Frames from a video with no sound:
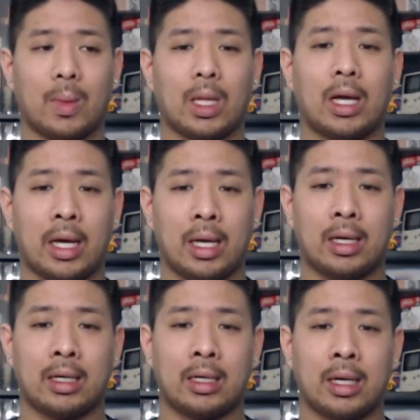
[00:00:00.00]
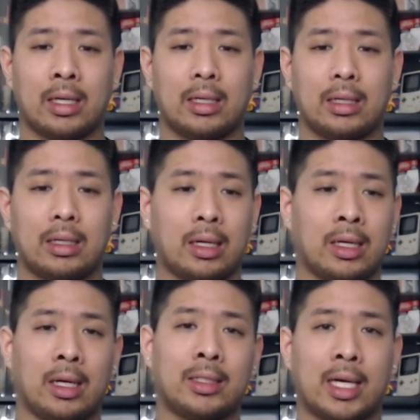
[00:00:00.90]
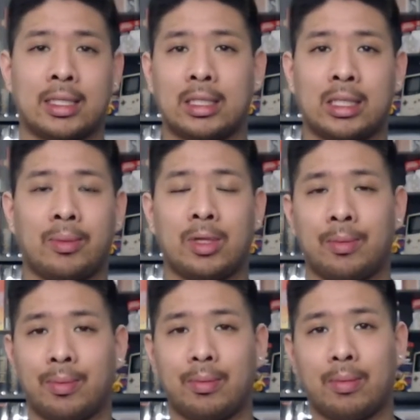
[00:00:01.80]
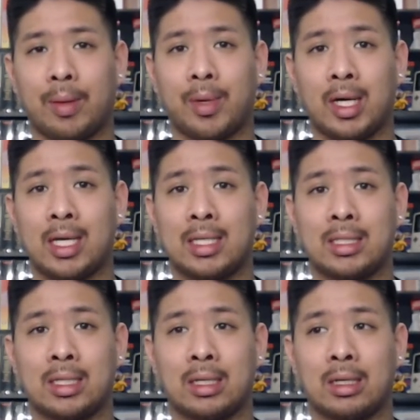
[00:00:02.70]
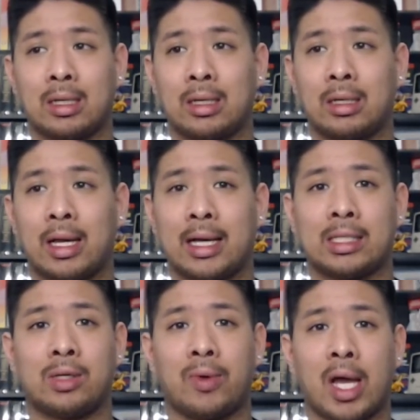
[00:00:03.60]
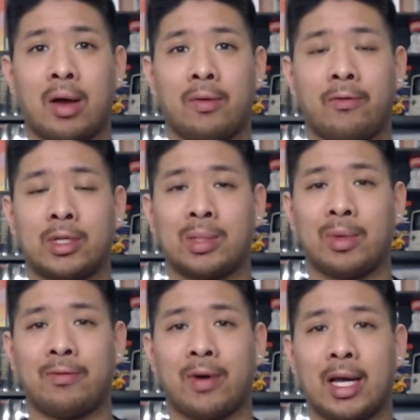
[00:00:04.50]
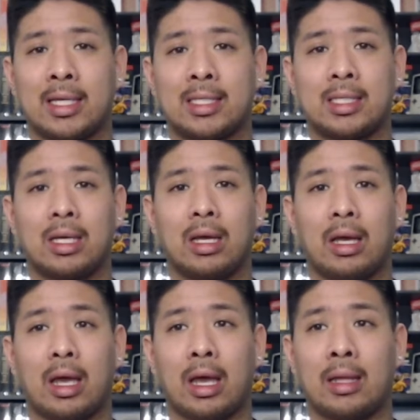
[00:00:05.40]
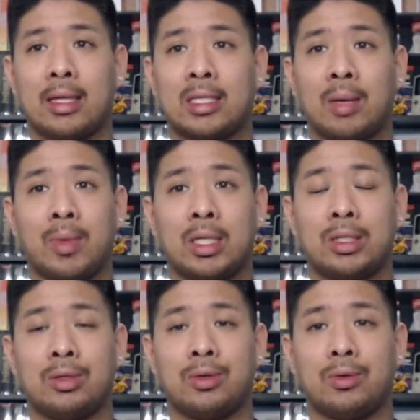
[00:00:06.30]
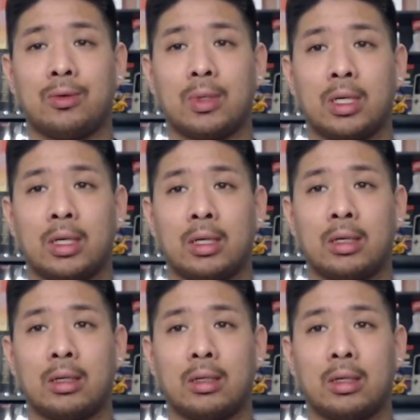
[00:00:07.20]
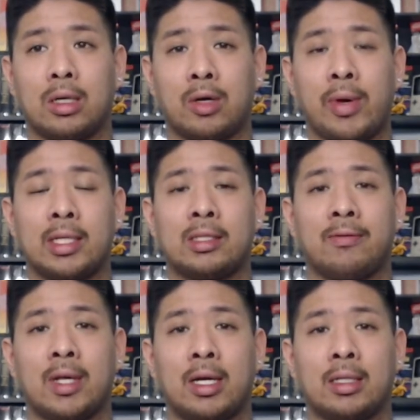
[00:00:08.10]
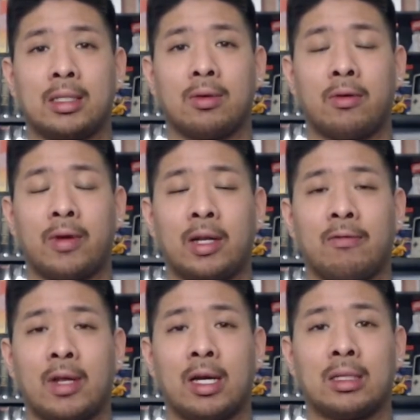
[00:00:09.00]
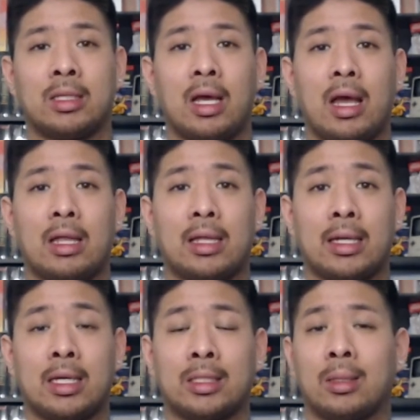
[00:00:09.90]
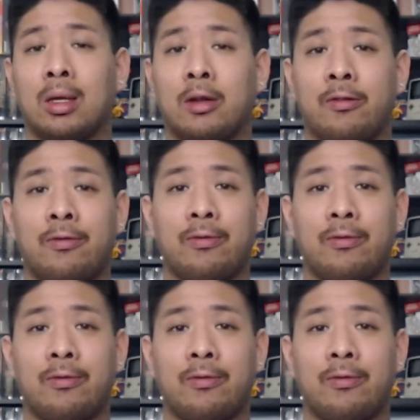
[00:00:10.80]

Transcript: I contacted some of my buddies and asked around for some advice, and they sent me to an acquaintance of theirs or a friend of theirs that does a lot of